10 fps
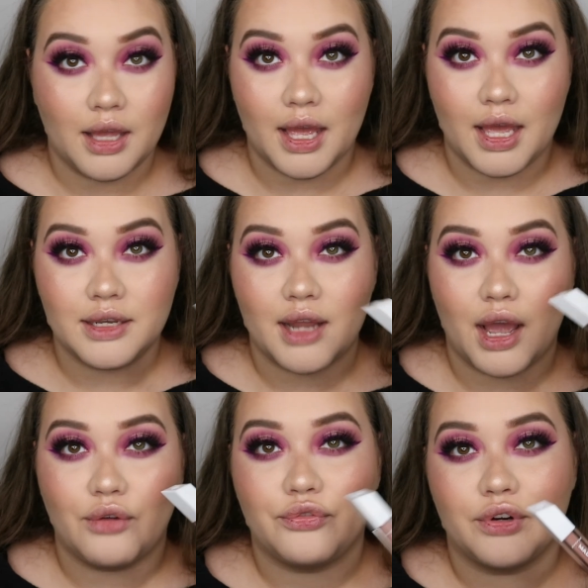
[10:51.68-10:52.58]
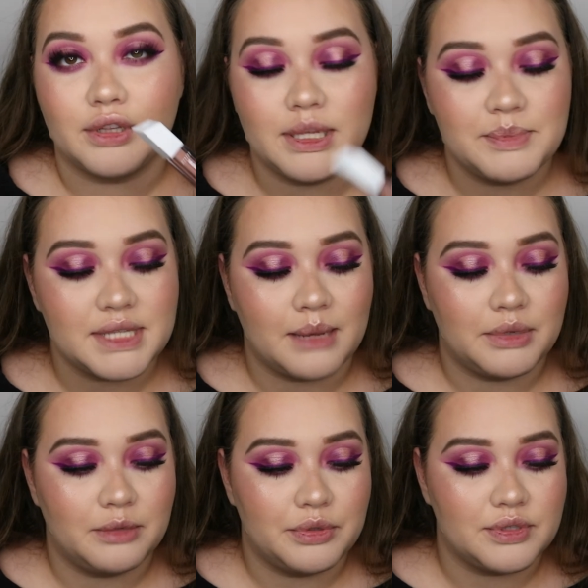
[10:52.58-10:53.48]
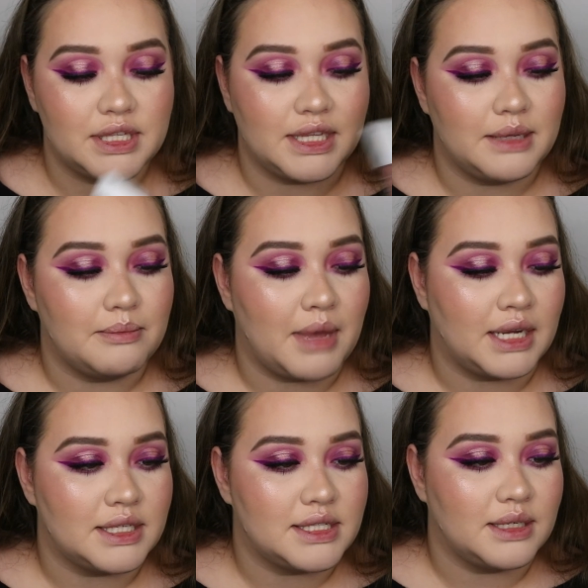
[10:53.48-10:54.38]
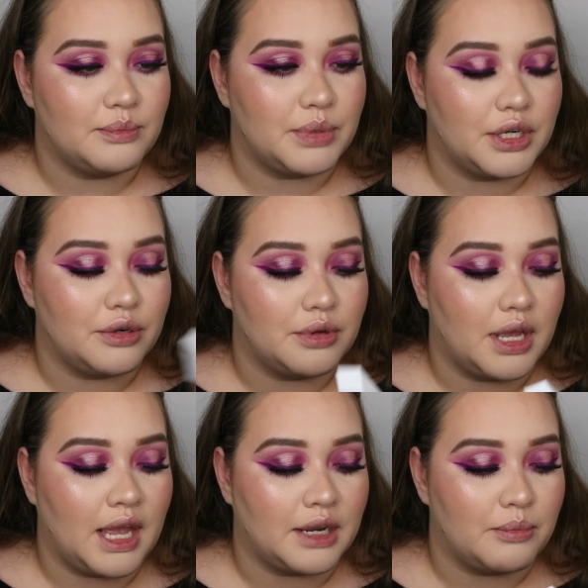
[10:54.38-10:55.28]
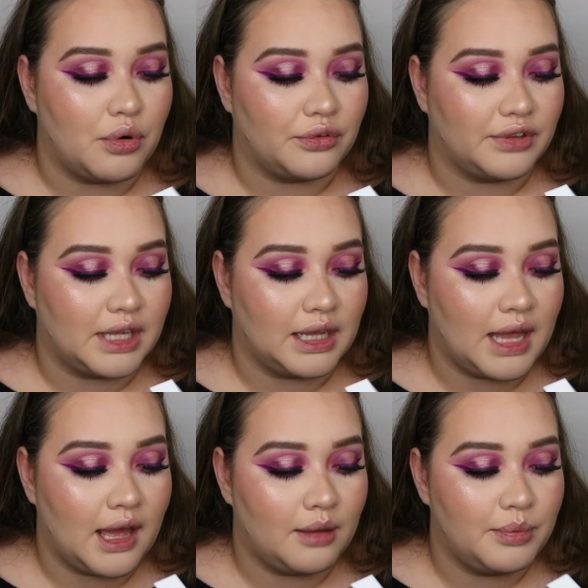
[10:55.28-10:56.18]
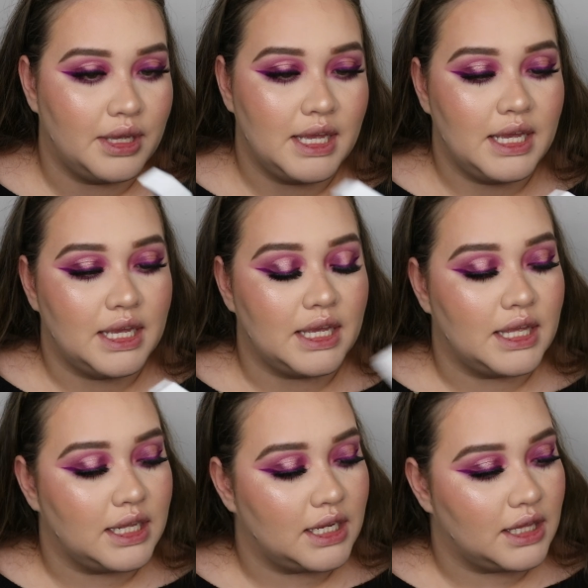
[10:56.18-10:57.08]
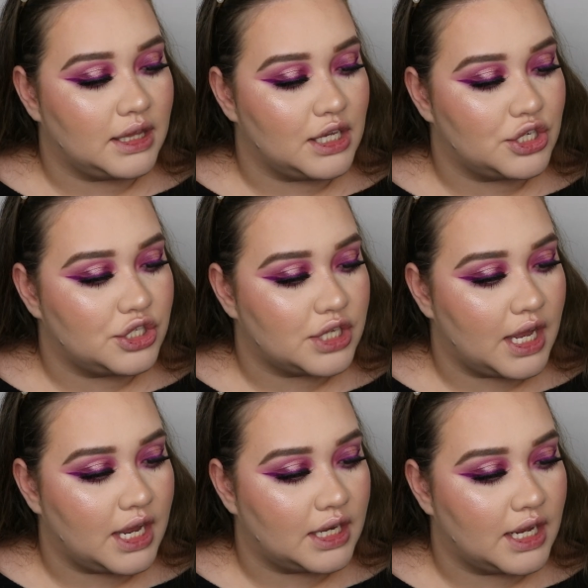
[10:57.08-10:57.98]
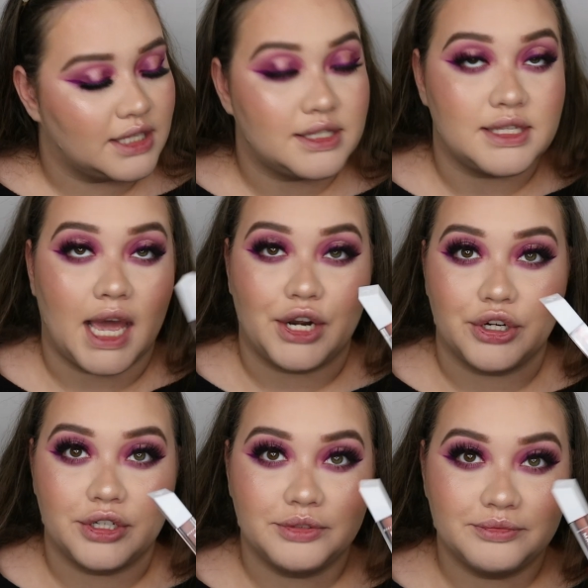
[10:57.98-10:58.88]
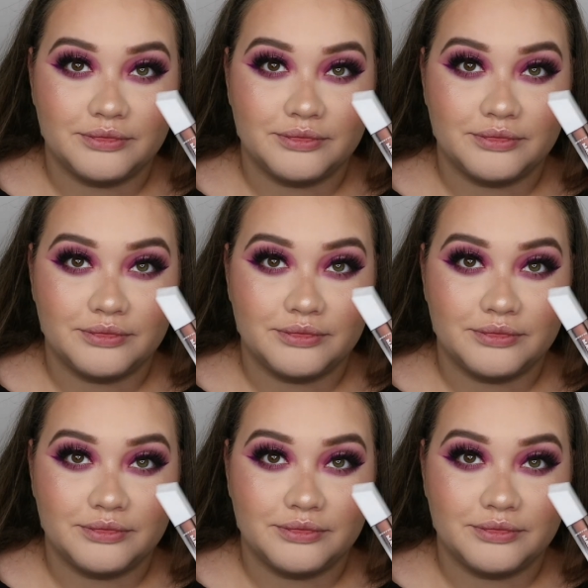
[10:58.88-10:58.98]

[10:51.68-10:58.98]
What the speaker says: And now for lips, I'm going to be using the Madison Beer and Morphe collab in the shade Saturn.